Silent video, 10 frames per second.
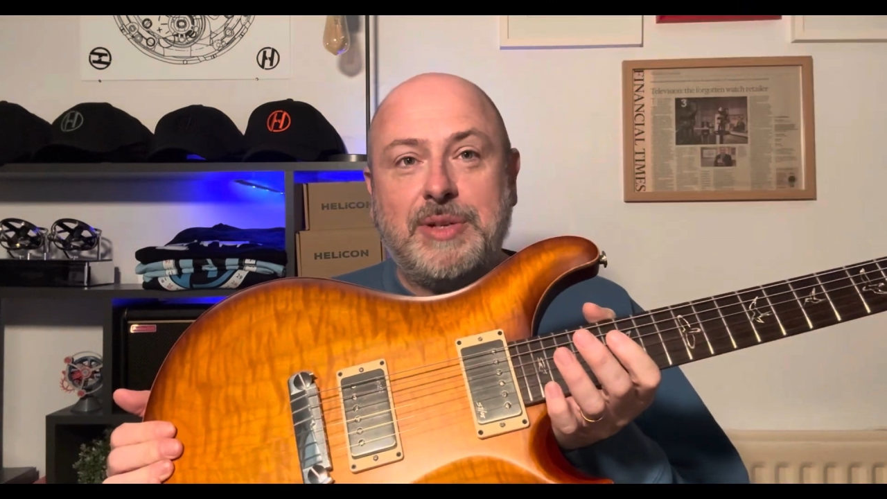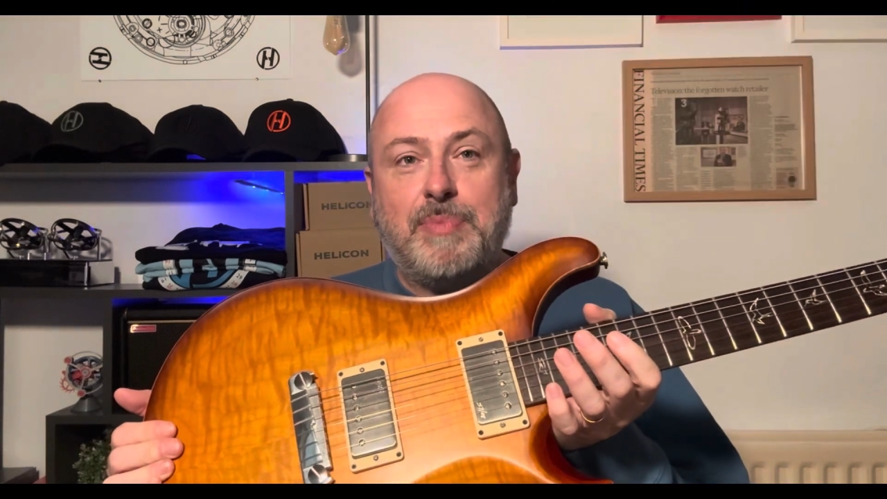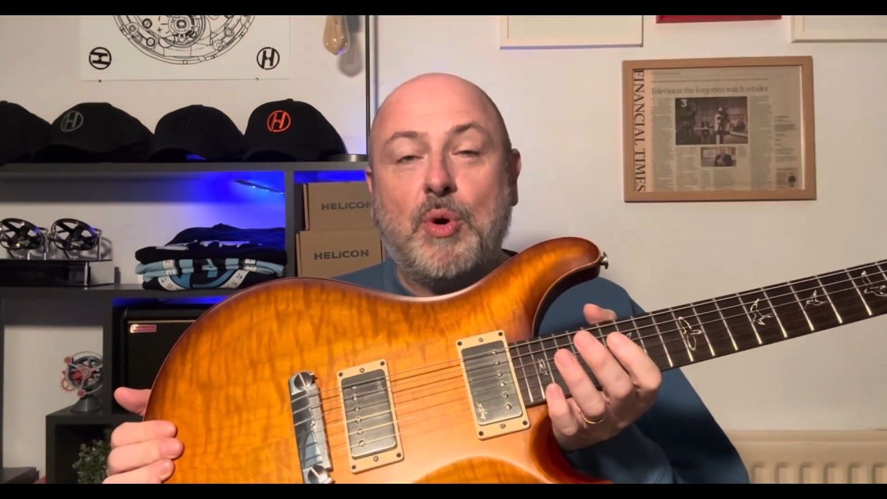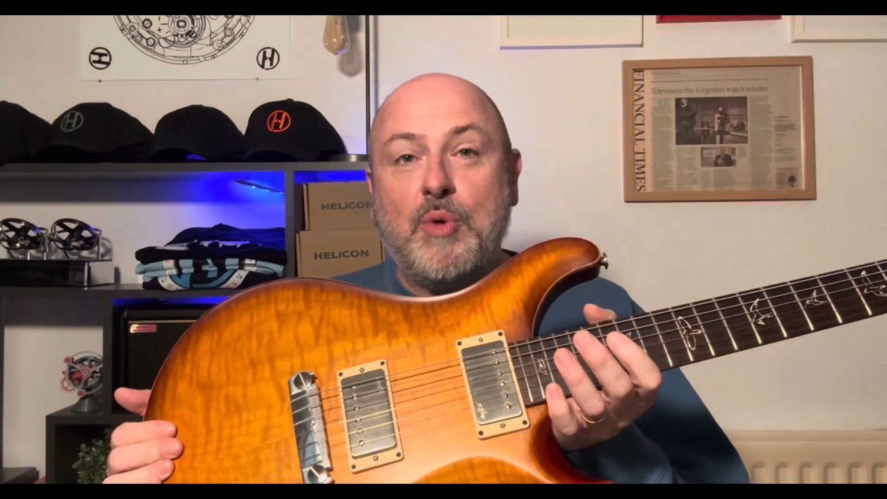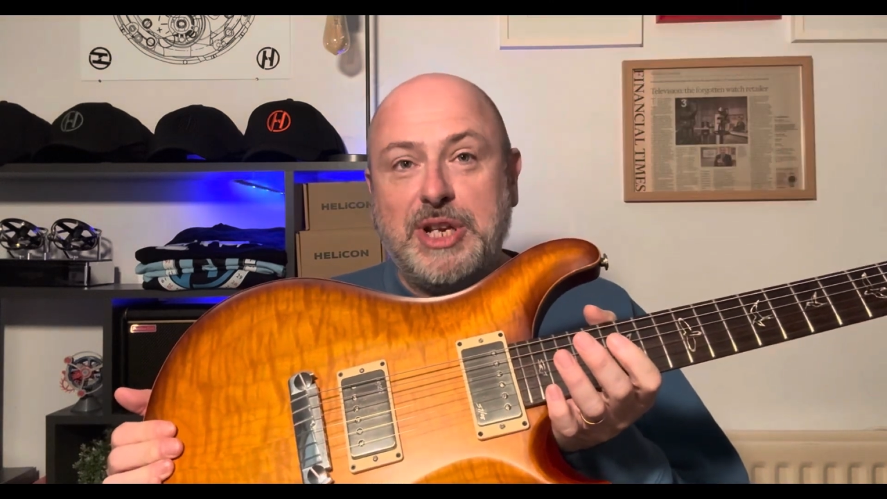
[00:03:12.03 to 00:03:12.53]

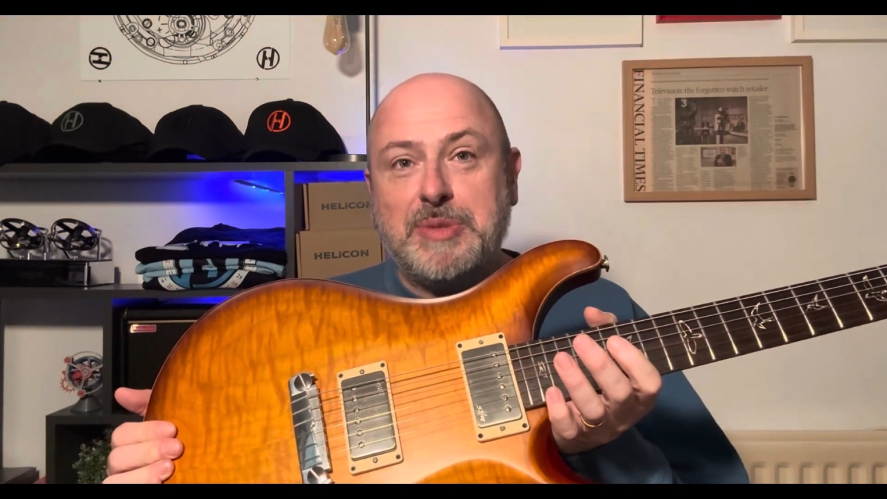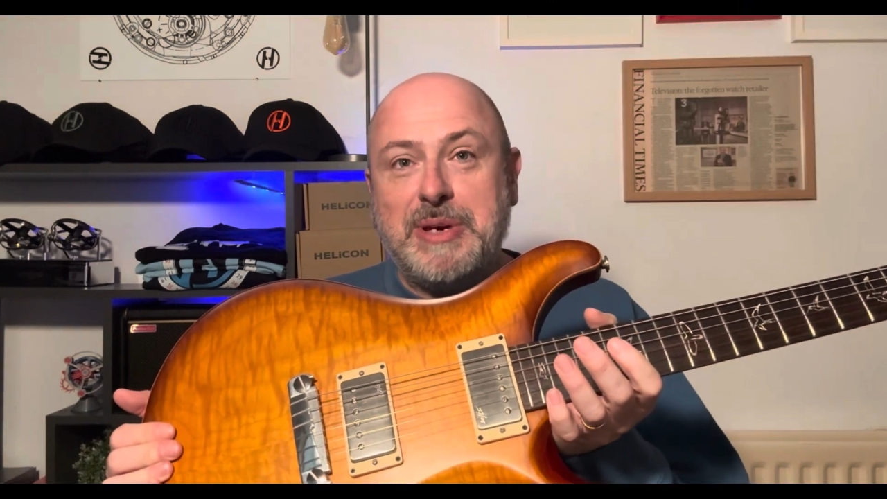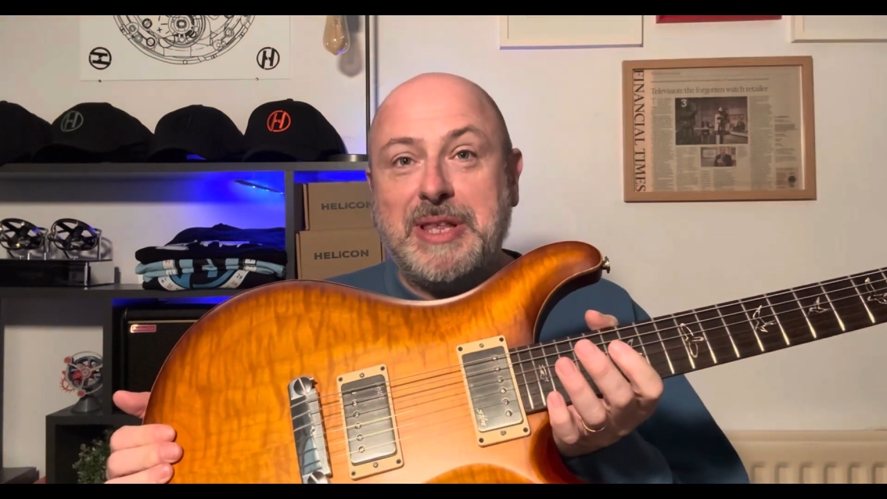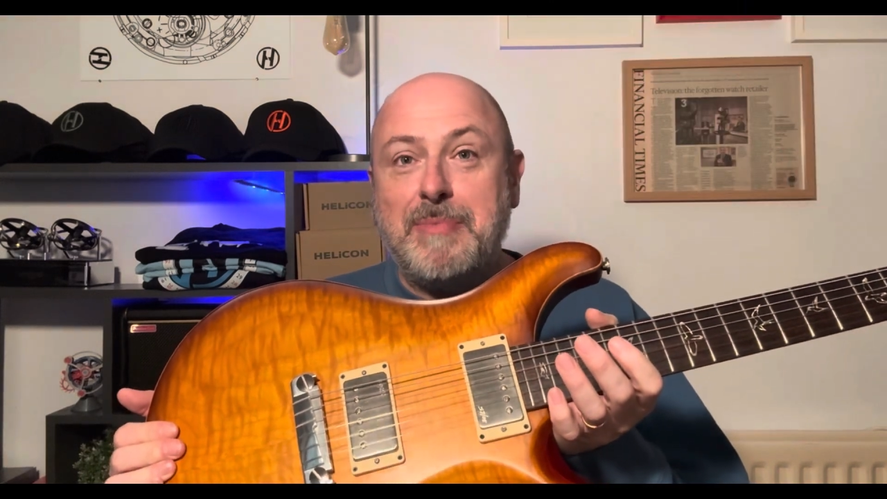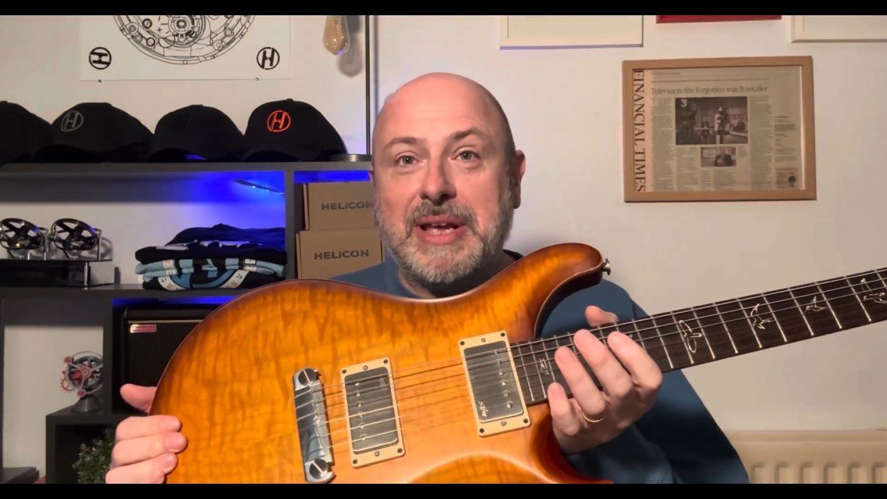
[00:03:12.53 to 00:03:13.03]
Paul Reed
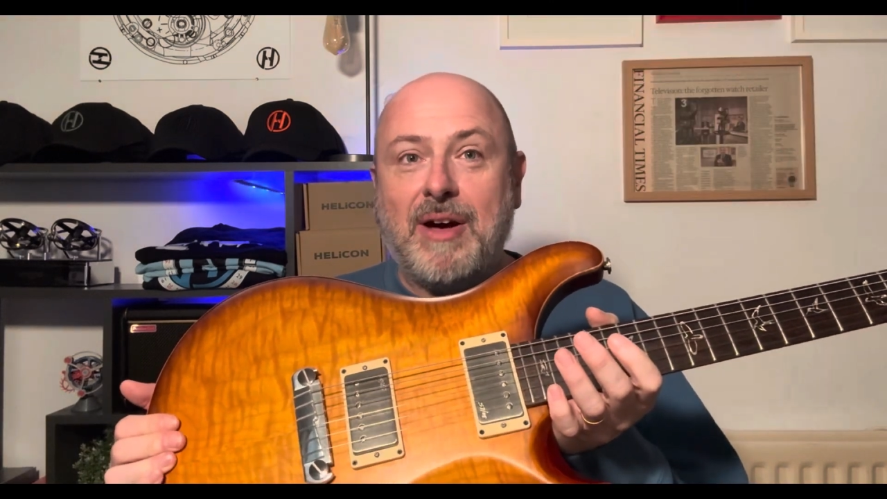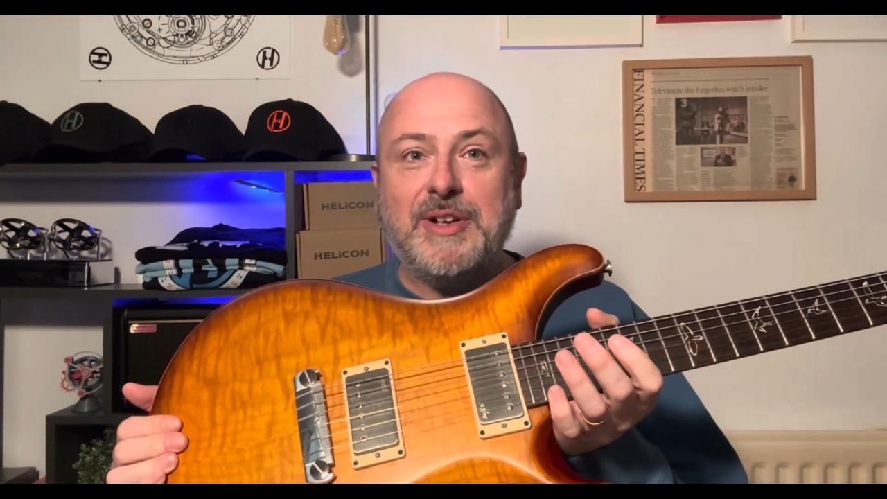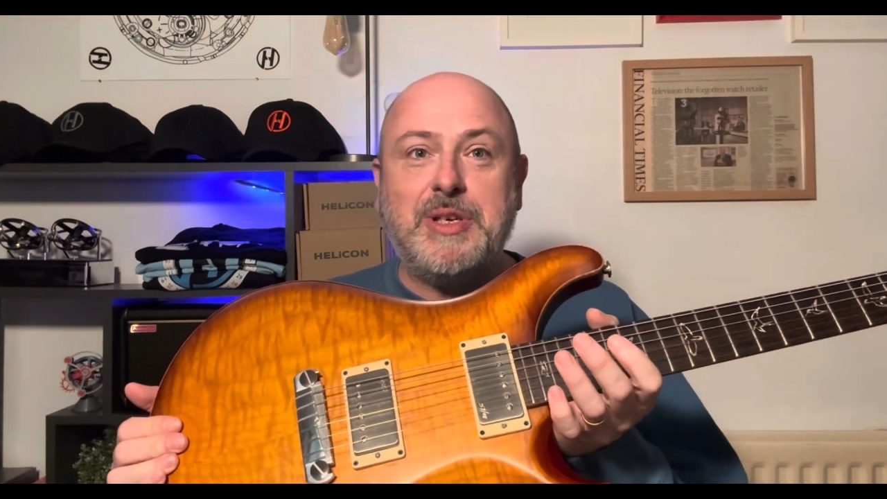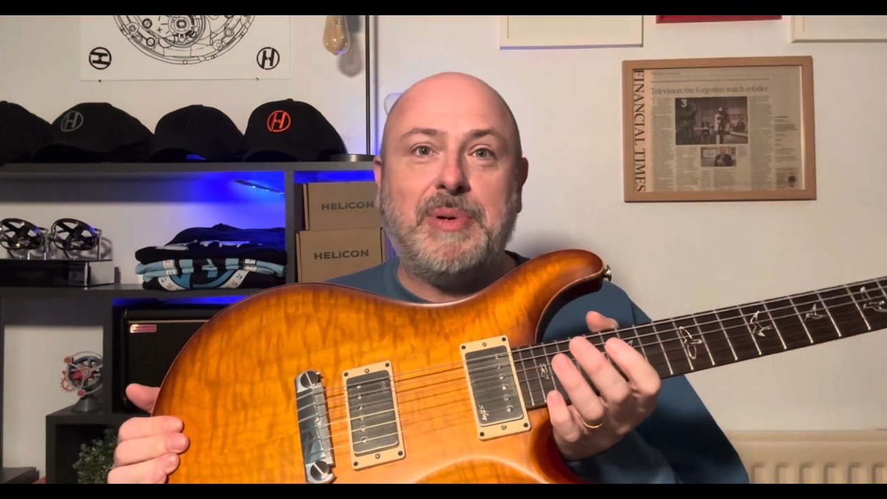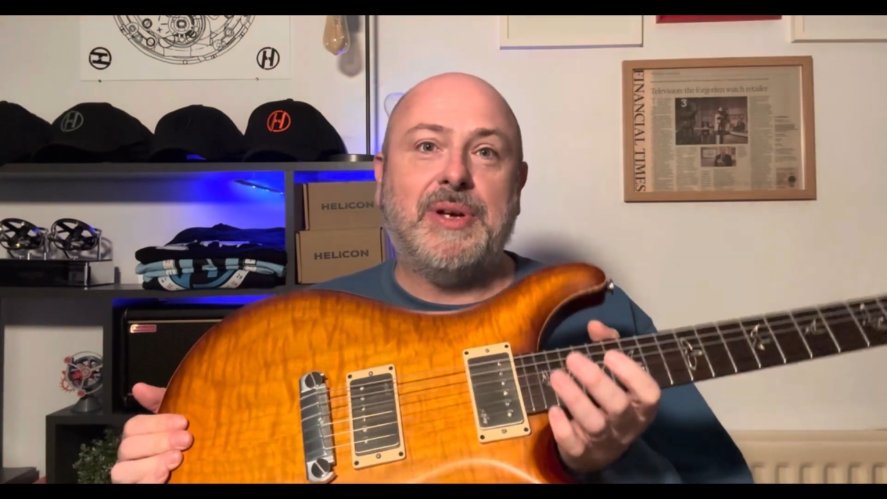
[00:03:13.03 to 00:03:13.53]
Smith in
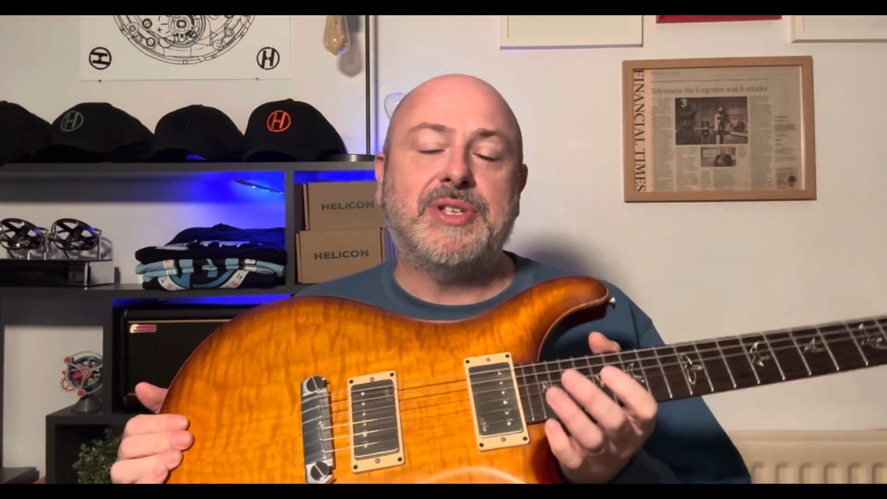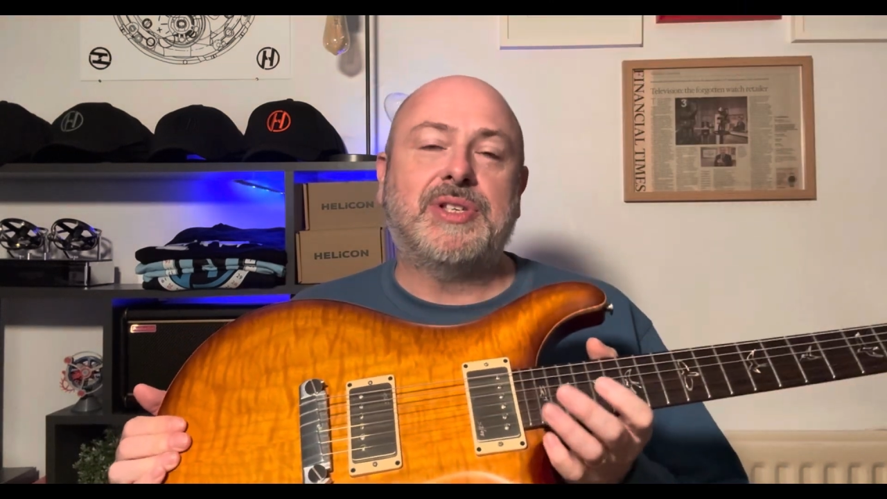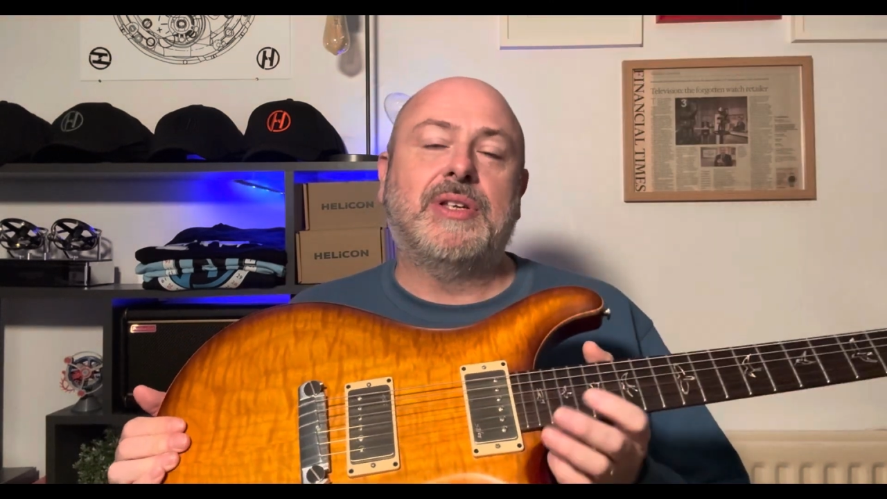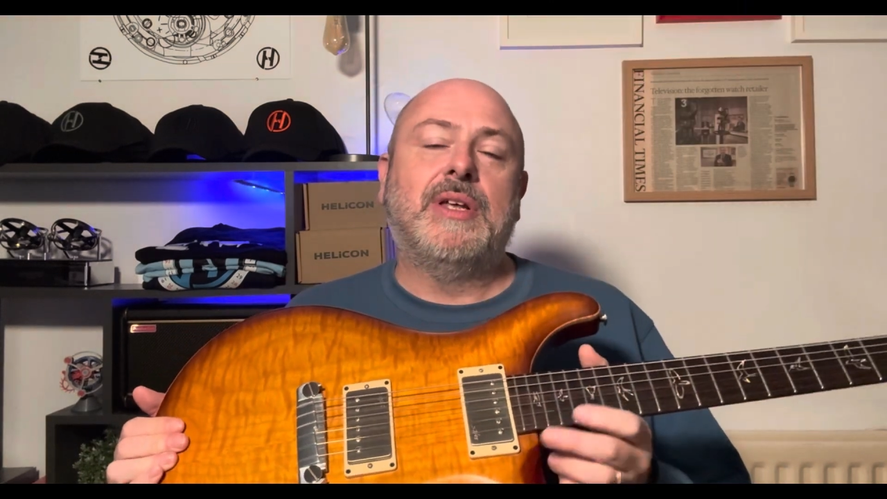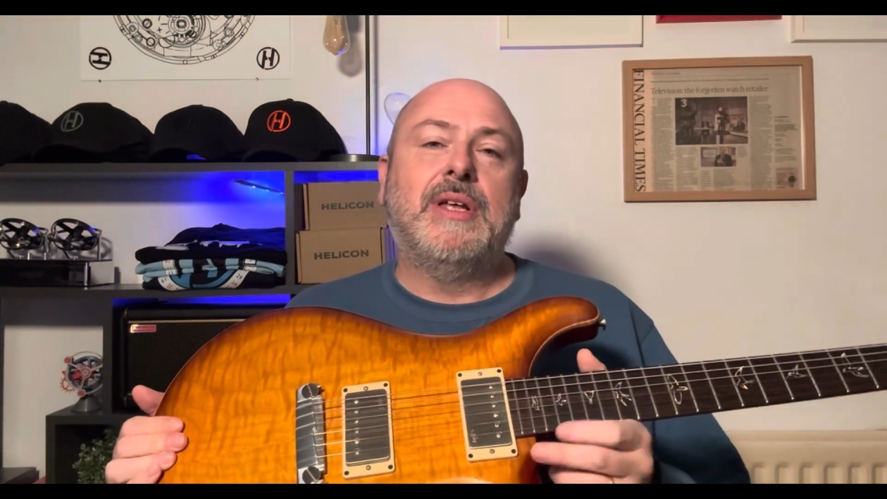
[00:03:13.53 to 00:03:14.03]
McCarty burst.